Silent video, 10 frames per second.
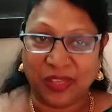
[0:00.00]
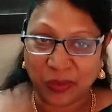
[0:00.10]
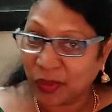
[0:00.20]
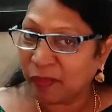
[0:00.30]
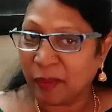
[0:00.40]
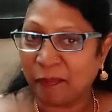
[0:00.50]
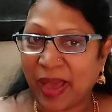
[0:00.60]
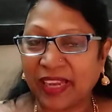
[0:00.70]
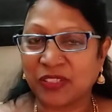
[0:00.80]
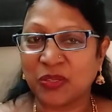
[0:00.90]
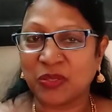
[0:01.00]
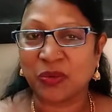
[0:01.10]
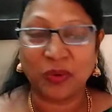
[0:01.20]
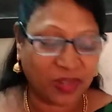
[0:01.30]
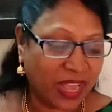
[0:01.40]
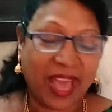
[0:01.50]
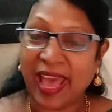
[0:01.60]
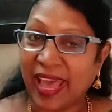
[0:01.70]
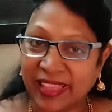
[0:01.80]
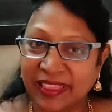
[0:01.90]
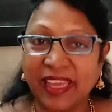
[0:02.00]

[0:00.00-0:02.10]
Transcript: you will be back to school, and